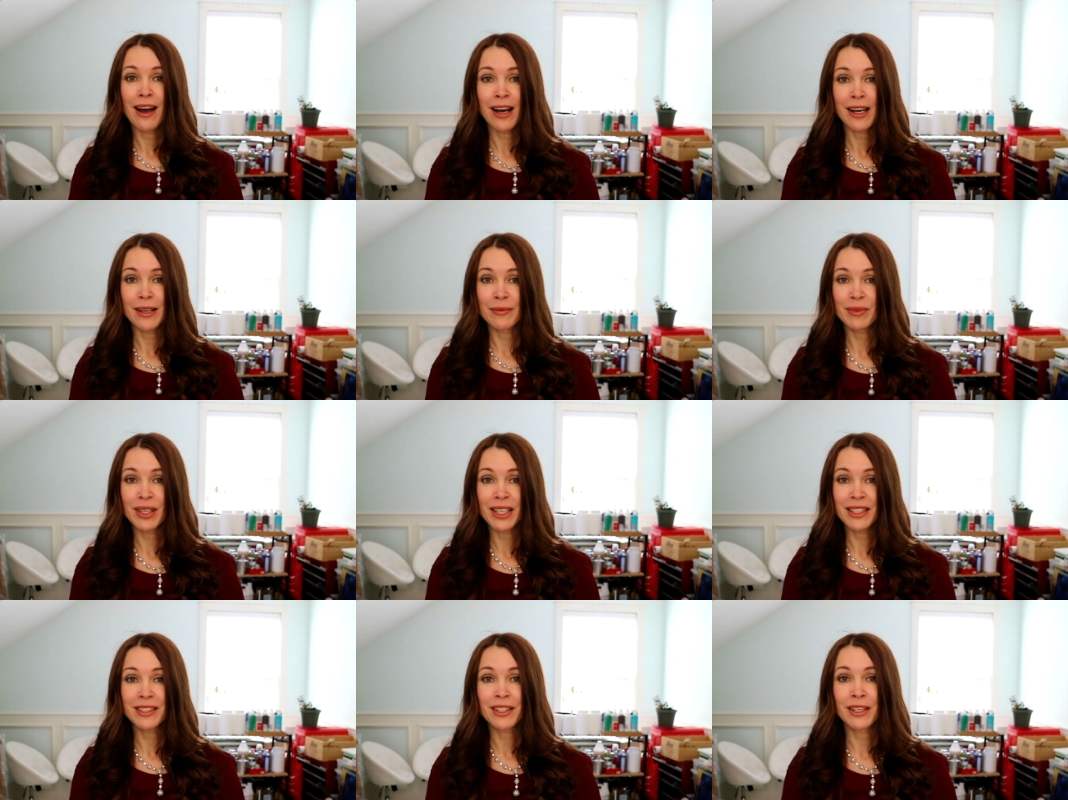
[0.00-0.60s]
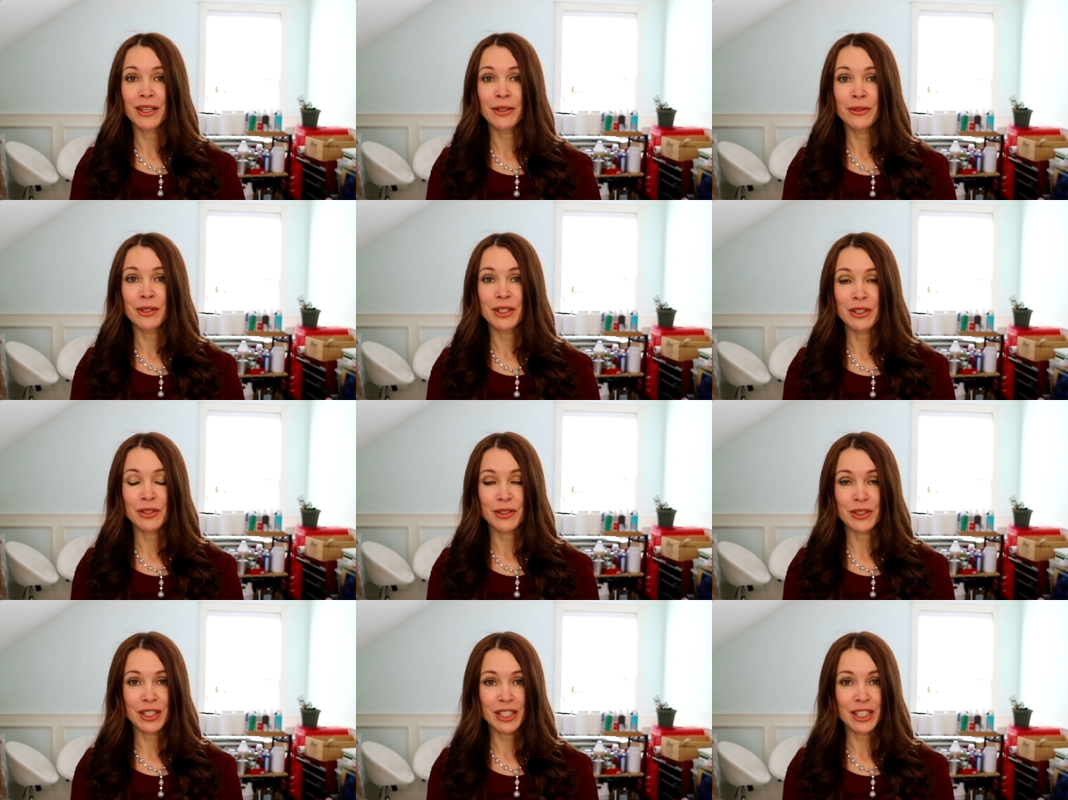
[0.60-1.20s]
I'm not
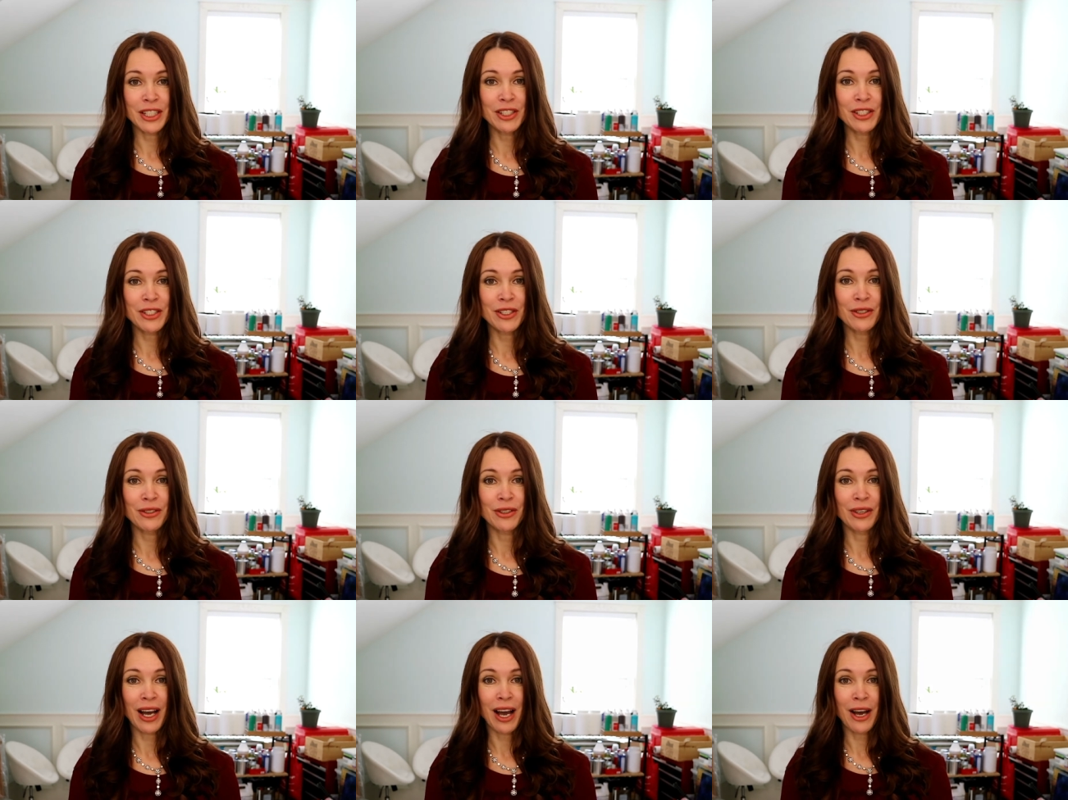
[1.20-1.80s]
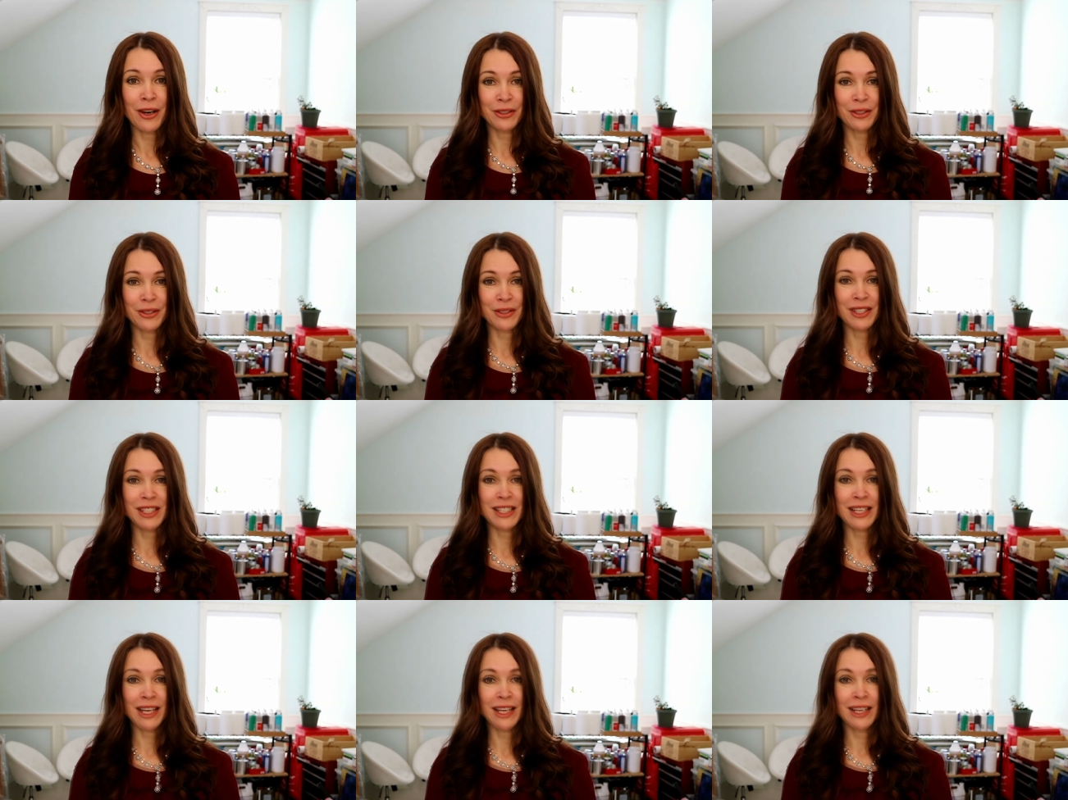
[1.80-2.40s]
going to teach you how to
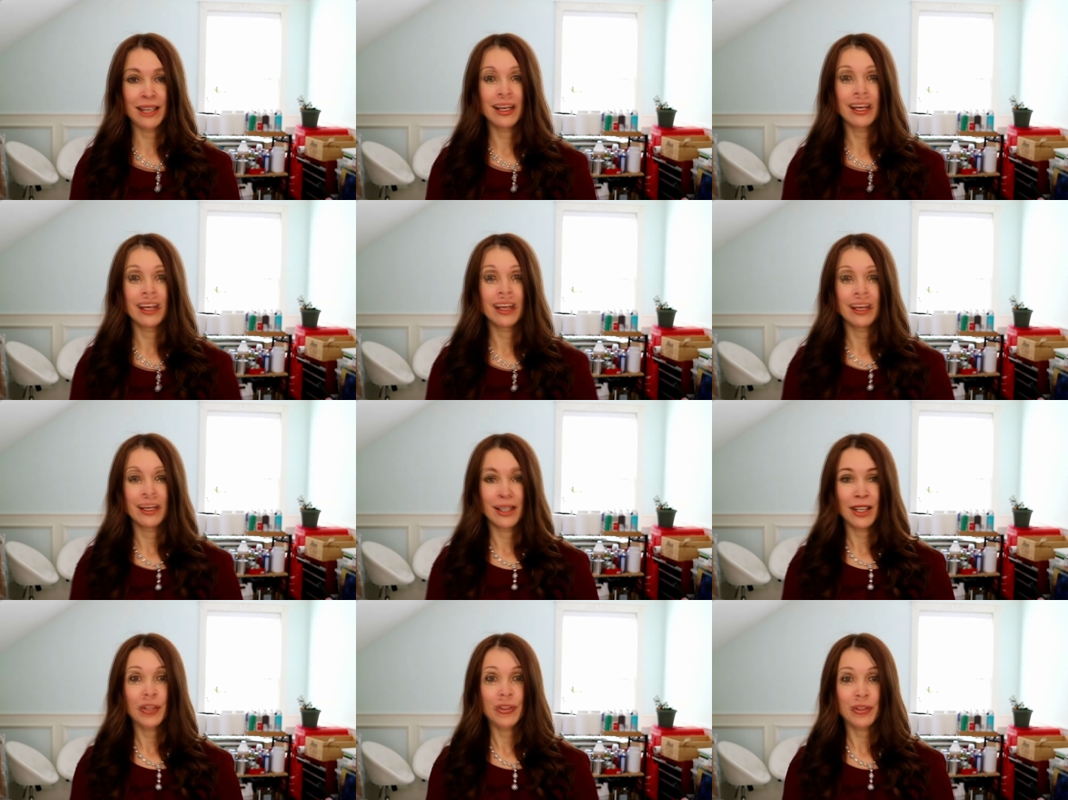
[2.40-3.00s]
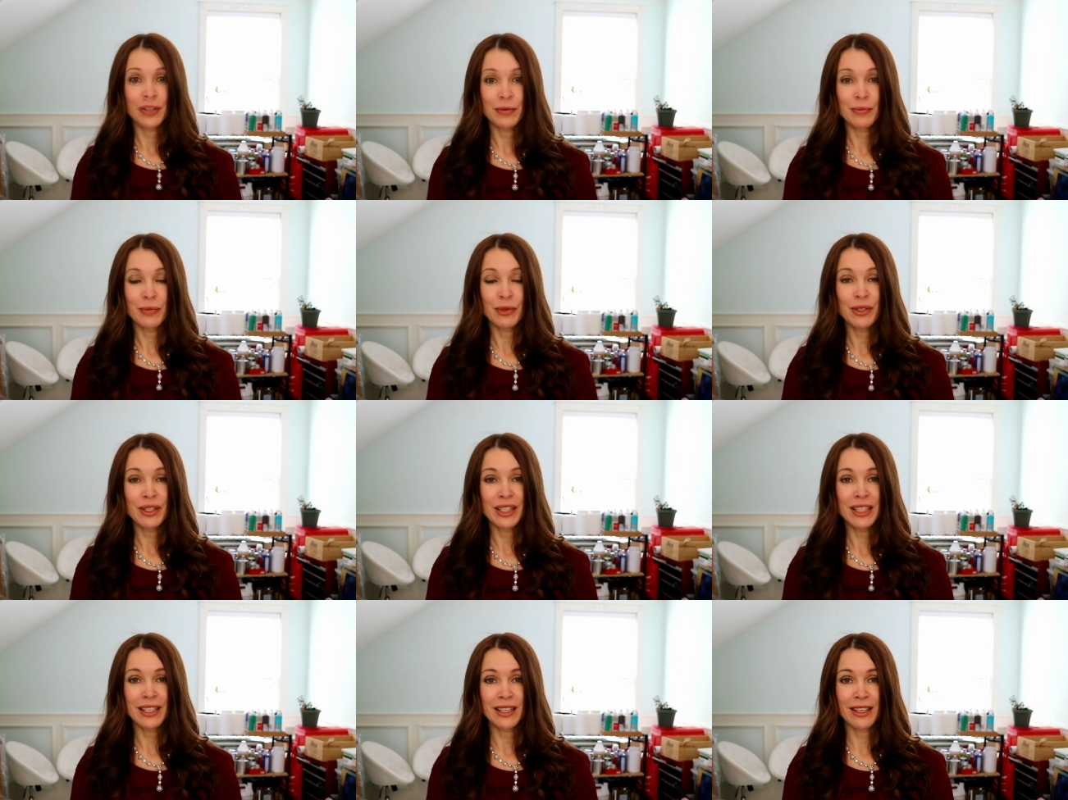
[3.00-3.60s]
say good
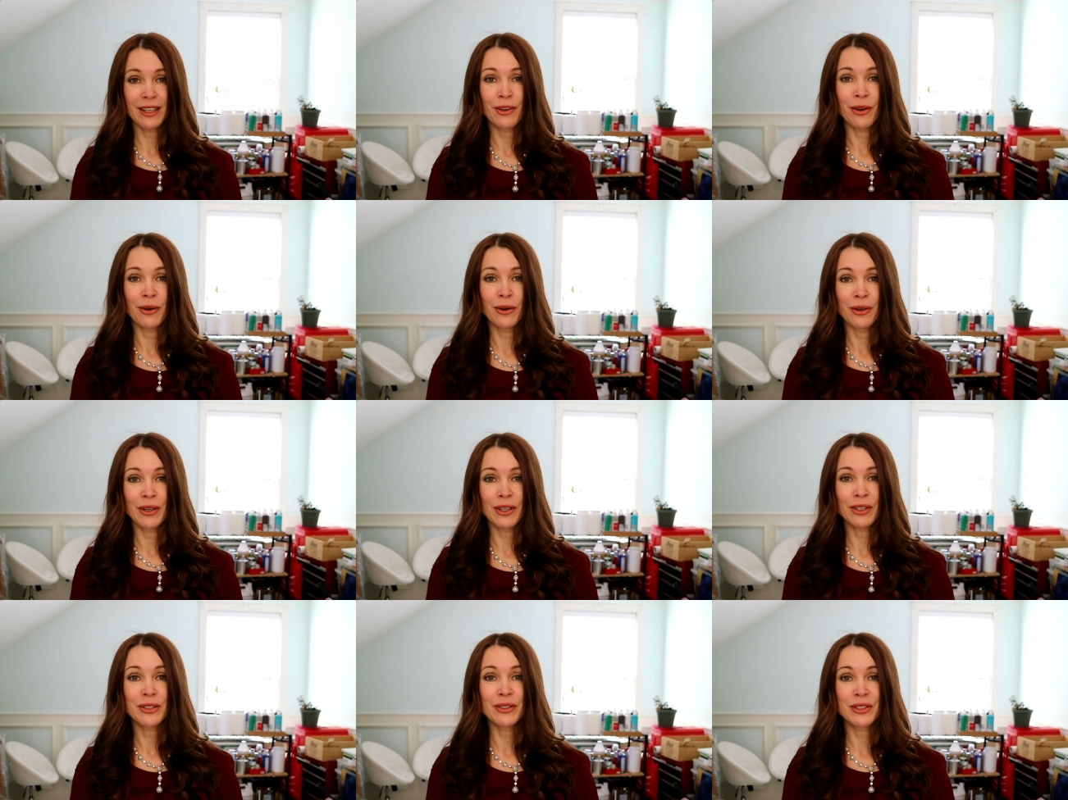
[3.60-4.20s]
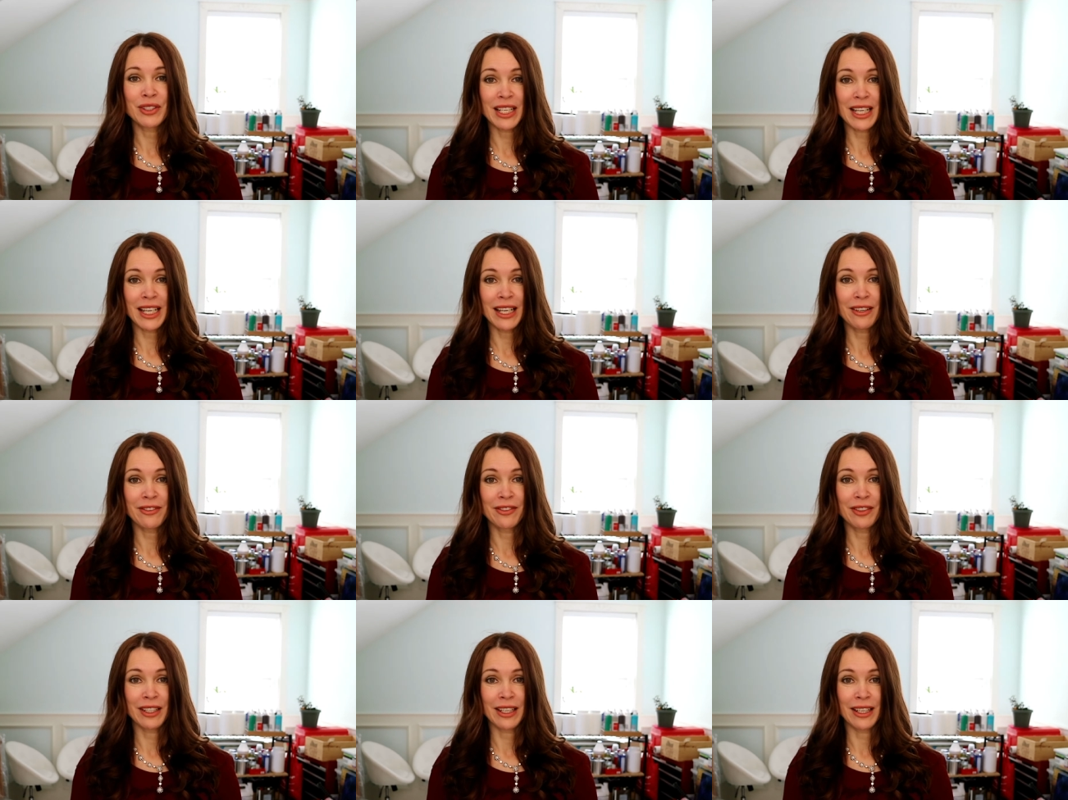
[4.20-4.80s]
morning or good
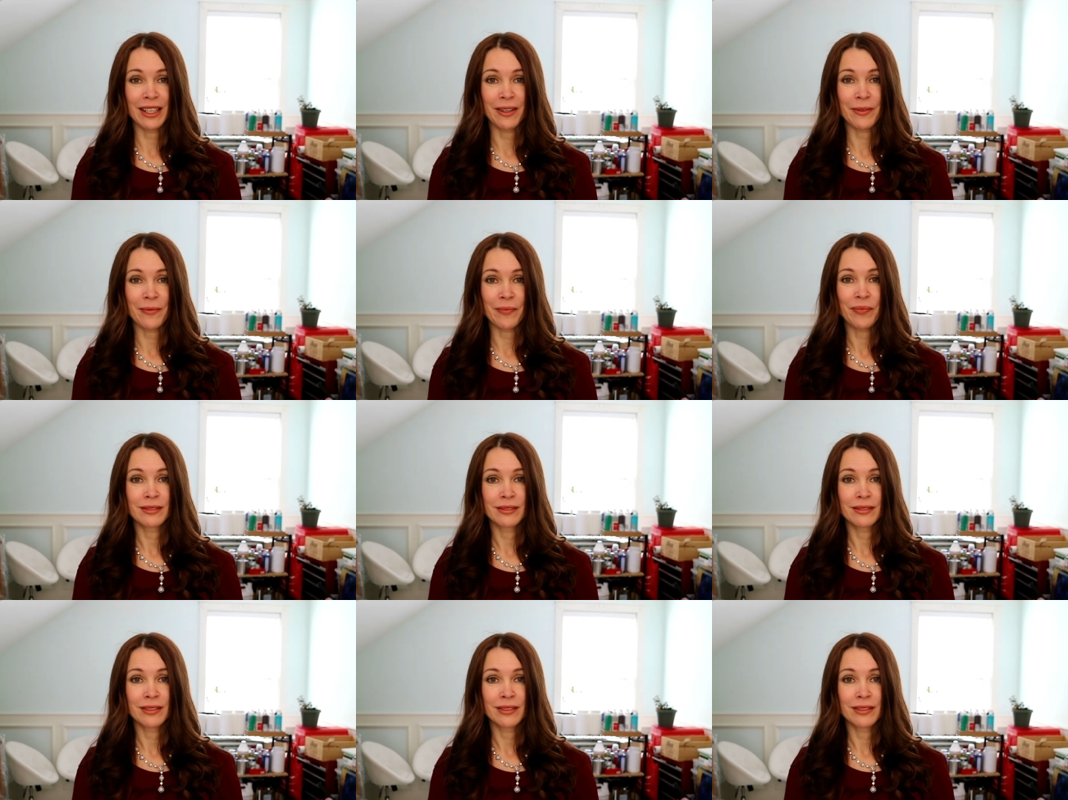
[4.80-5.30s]
evening.